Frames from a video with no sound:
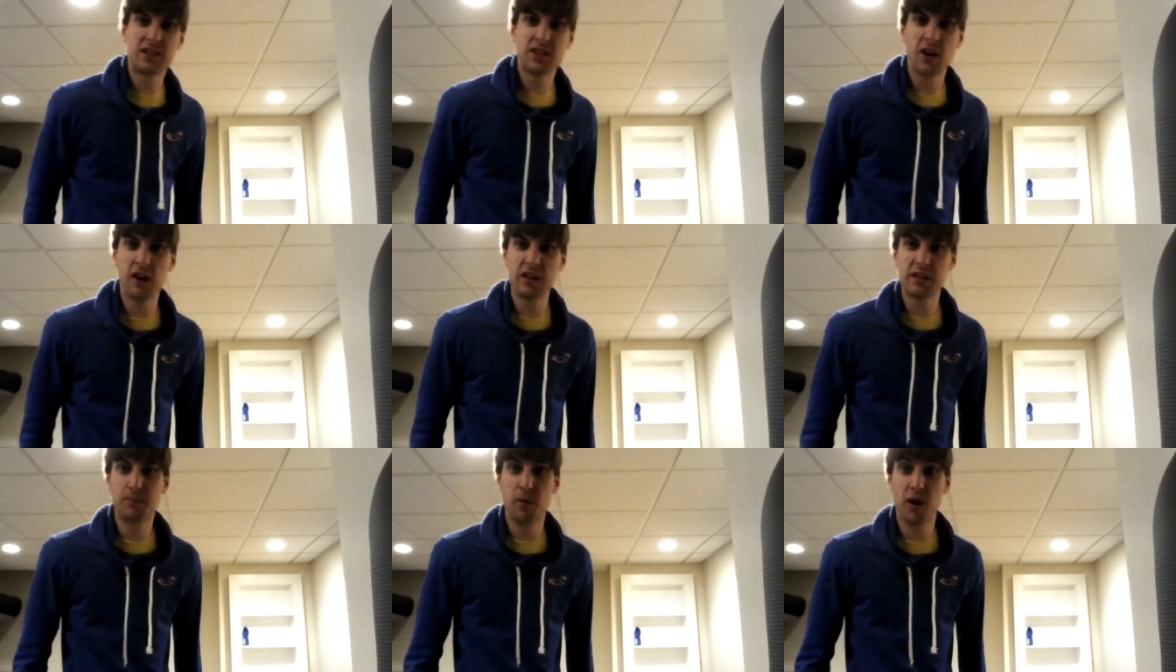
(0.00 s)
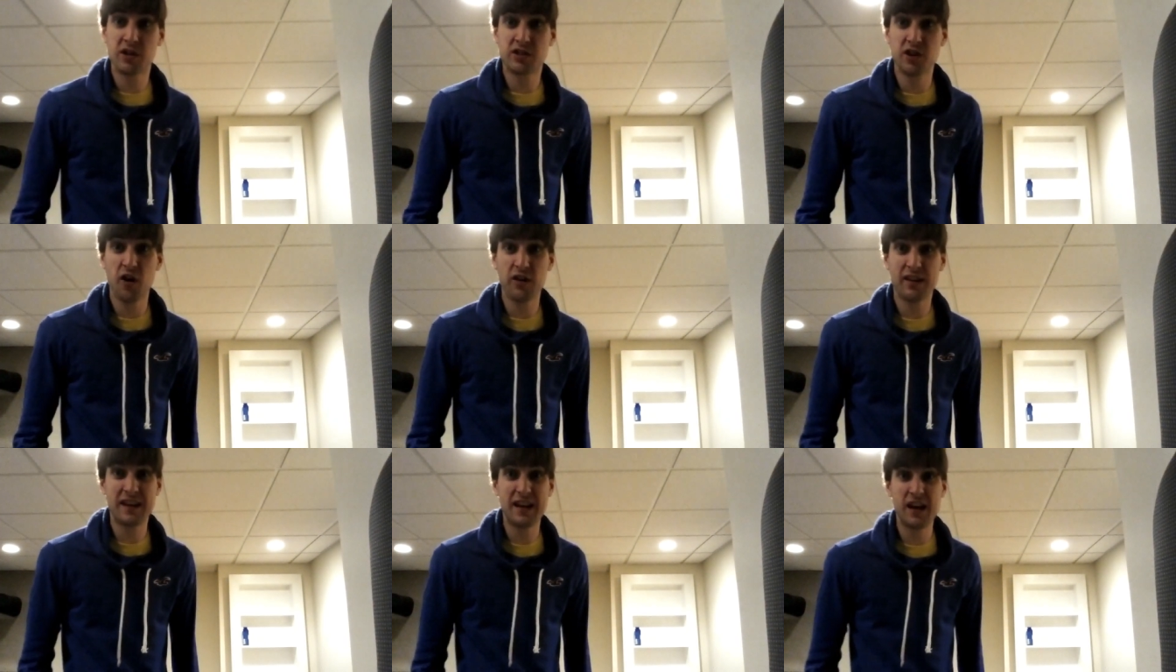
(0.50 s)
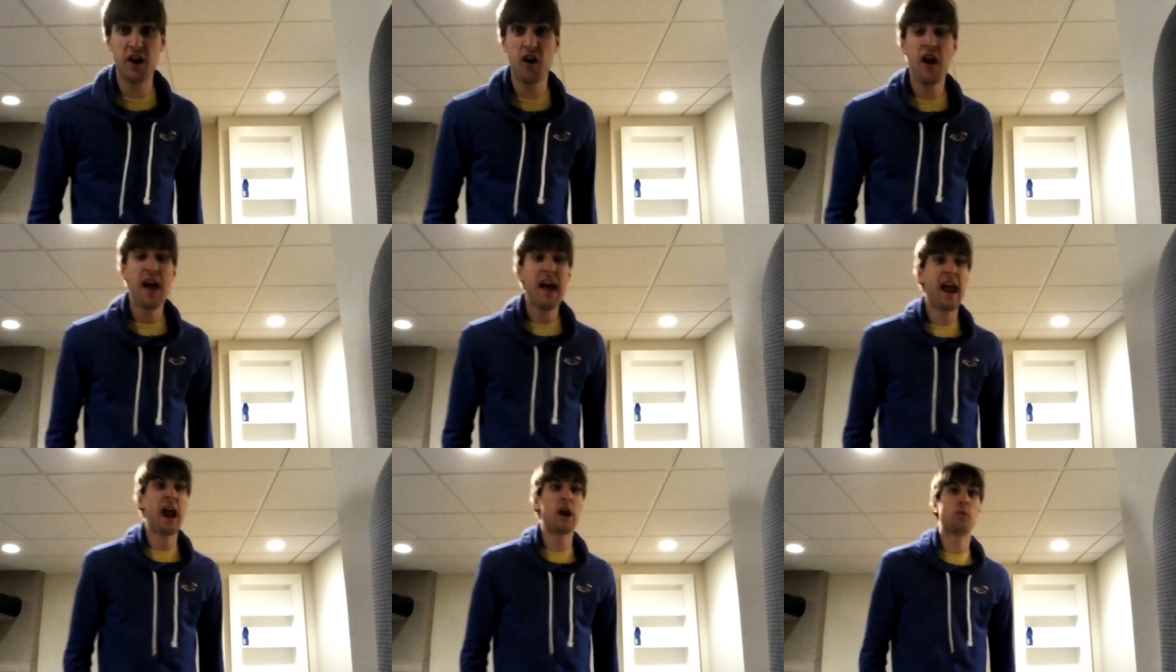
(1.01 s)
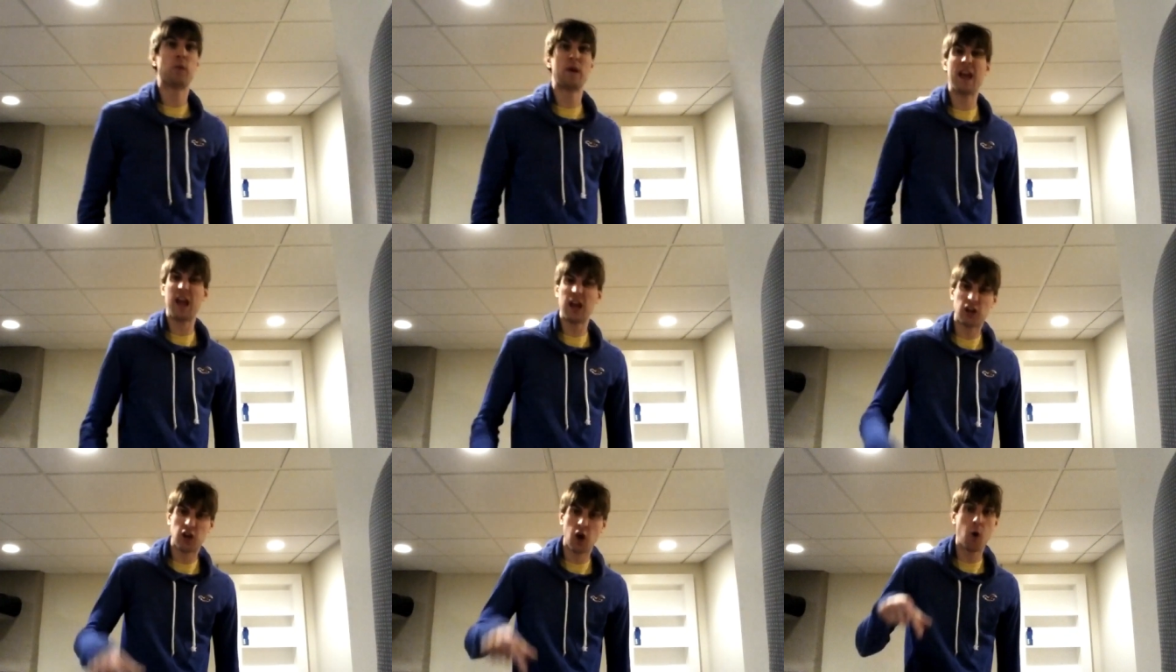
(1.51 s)
Sawsbucks are here and we
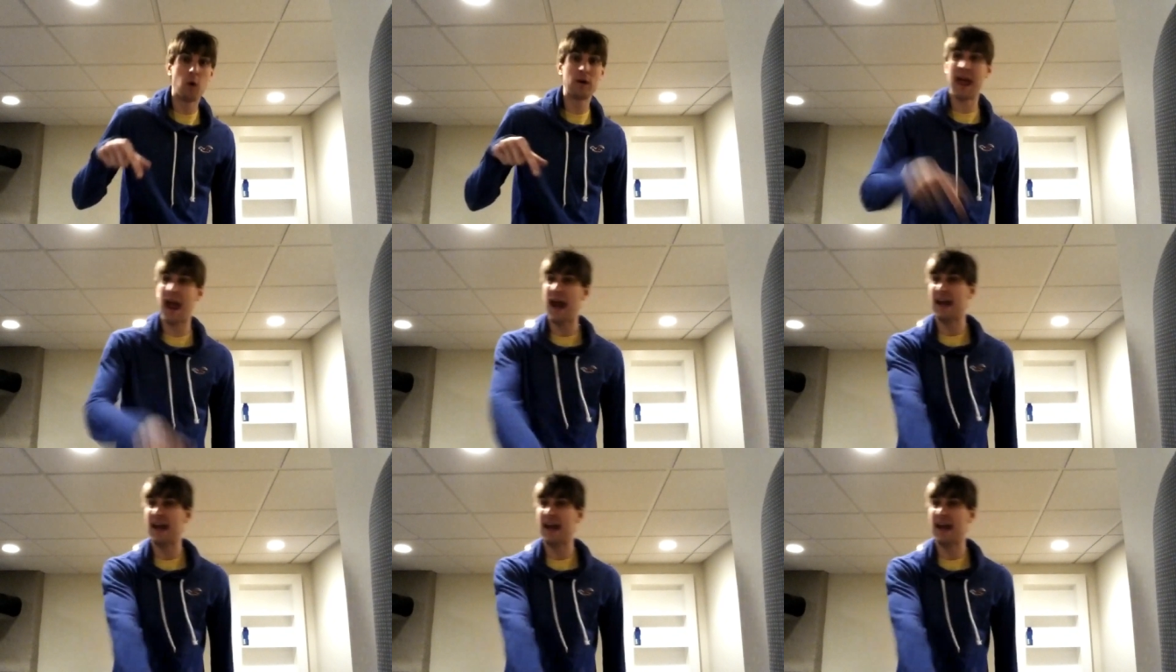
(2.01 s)
ain't going